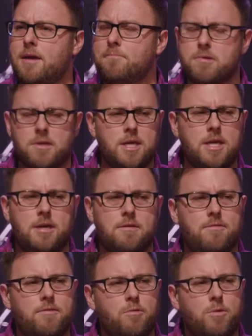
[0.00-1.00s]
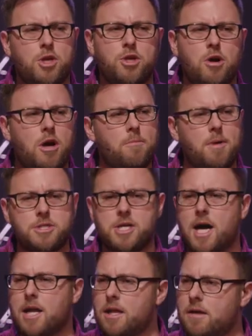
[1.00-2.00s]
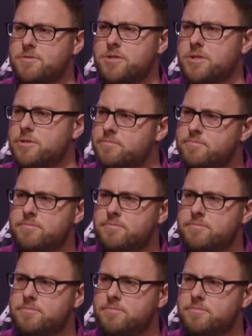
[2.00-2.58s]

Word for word: and believe when you know how much God loves you.